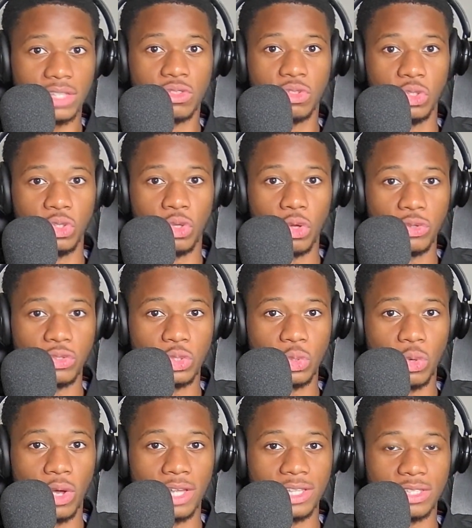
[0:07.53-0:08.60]
to go
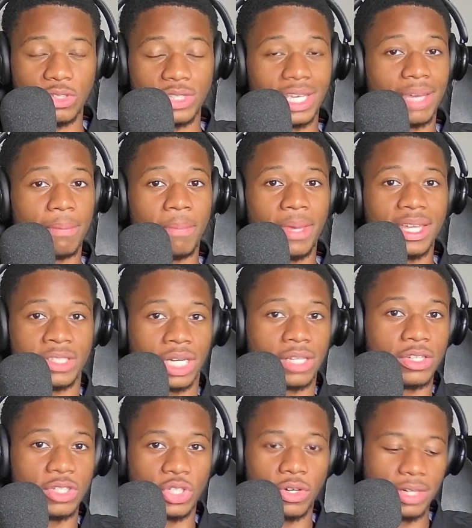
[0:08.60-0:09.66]
to take a bigger
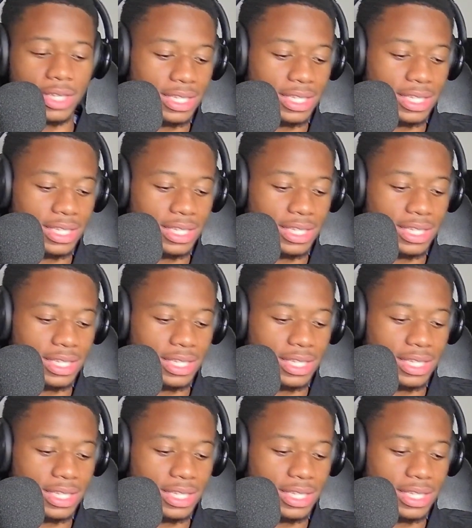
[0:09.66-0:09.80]
challenge on,